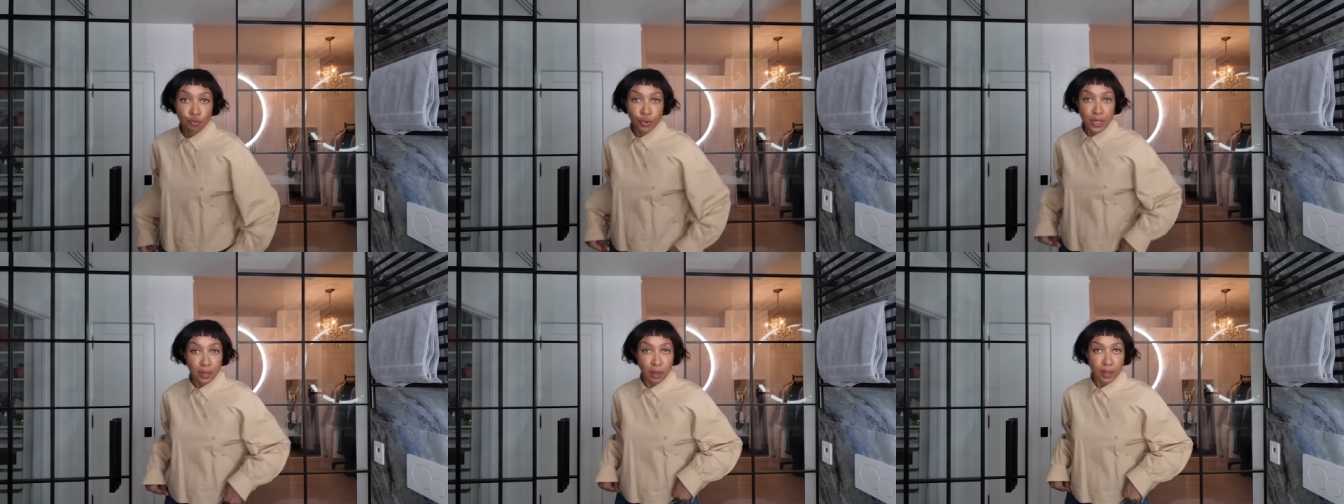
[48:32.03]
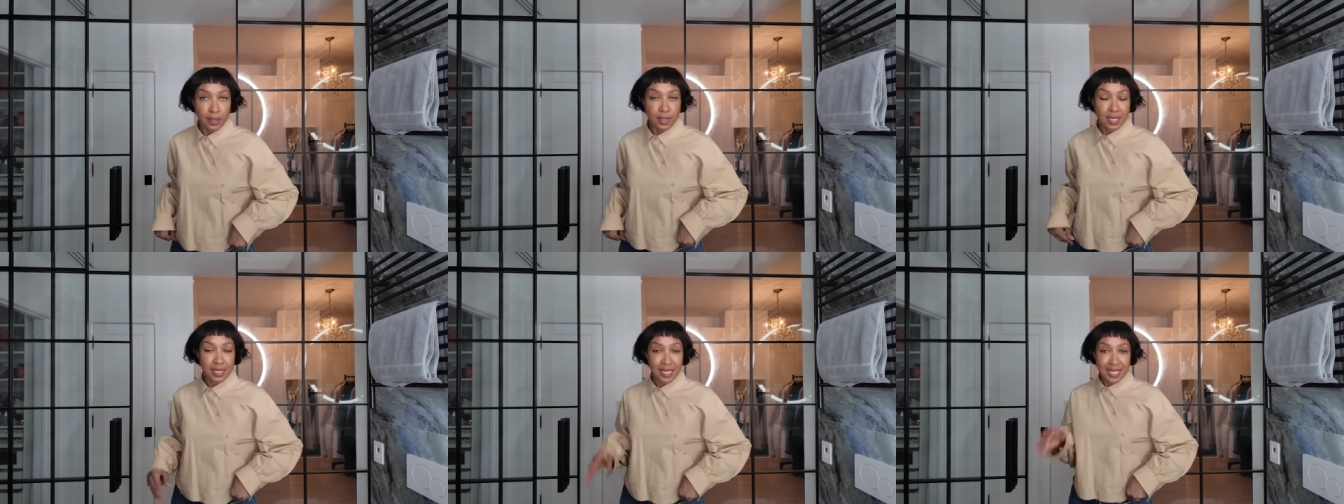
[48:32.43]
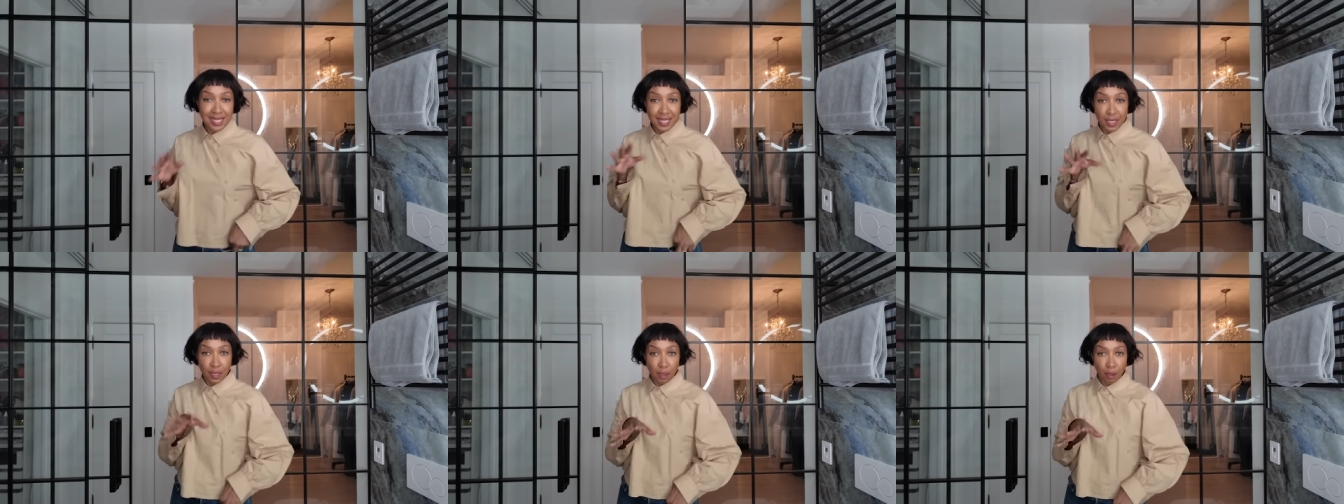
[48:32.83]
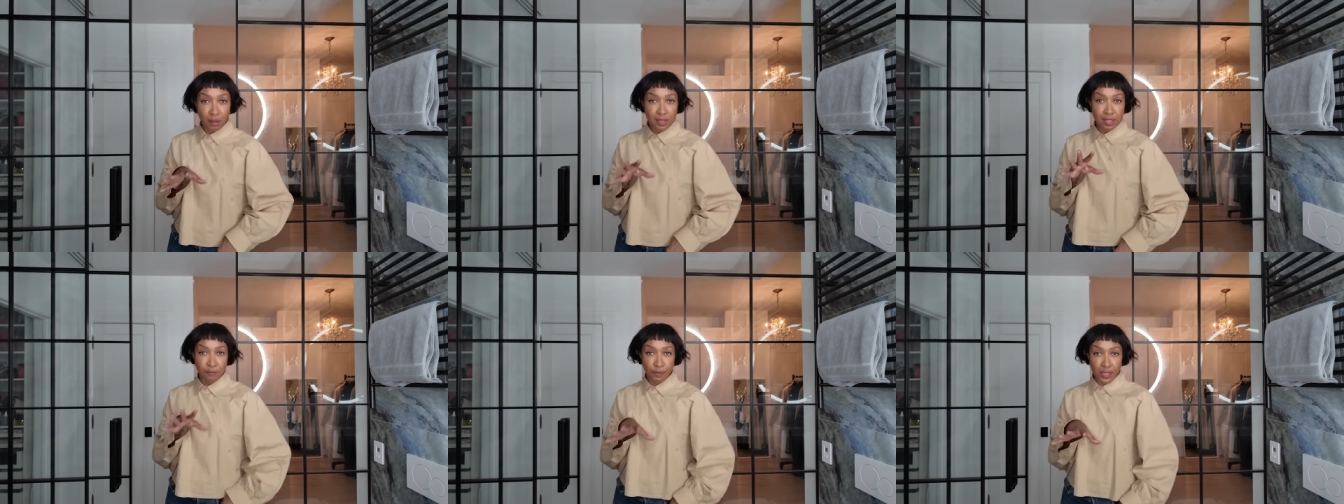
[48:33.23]
realize this is the
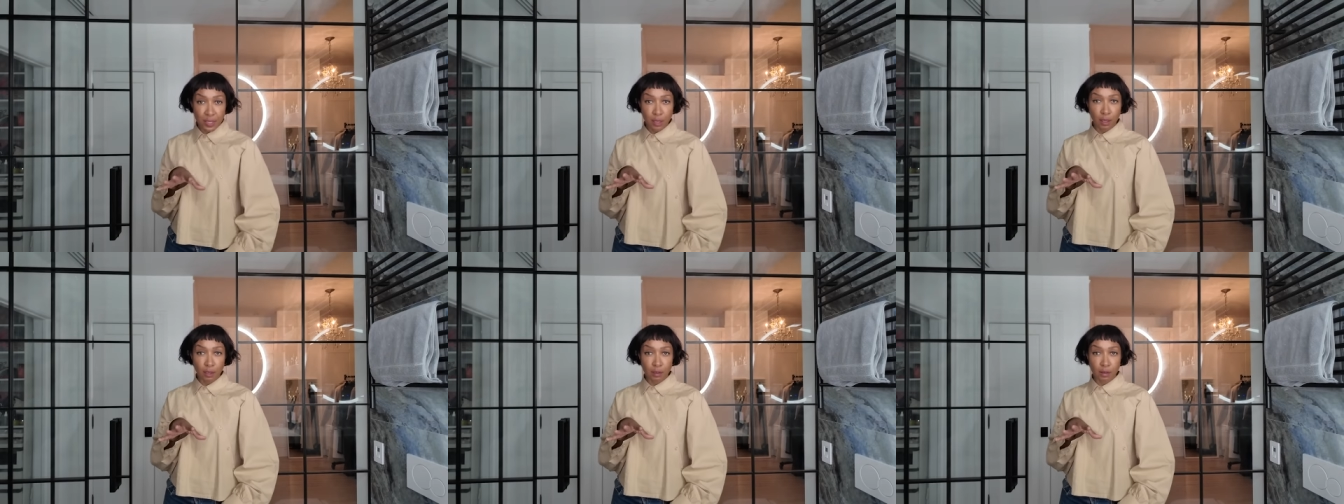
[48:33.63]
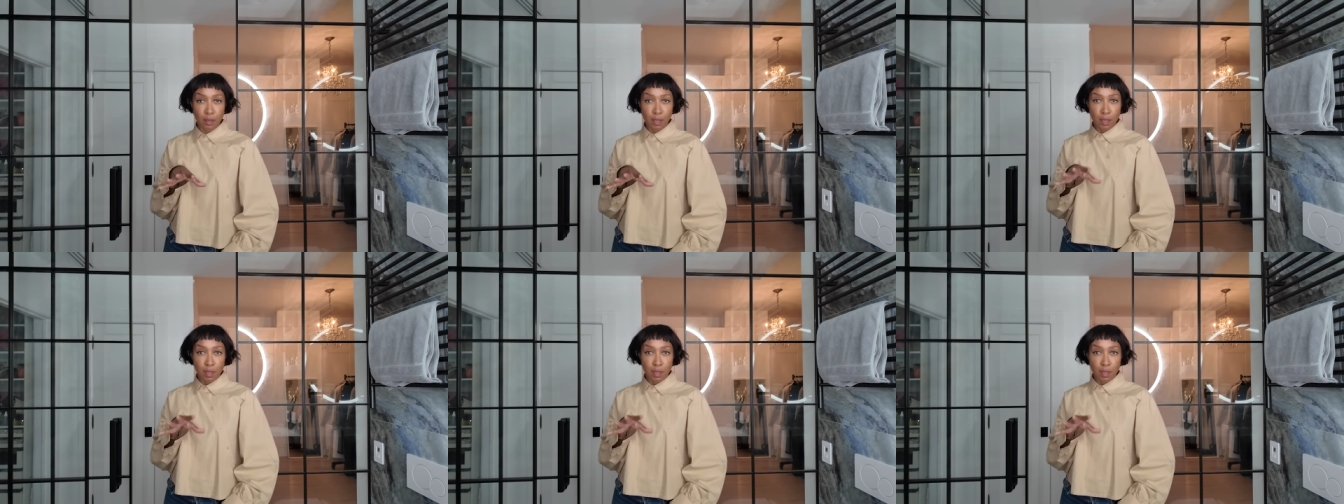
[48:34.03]
last video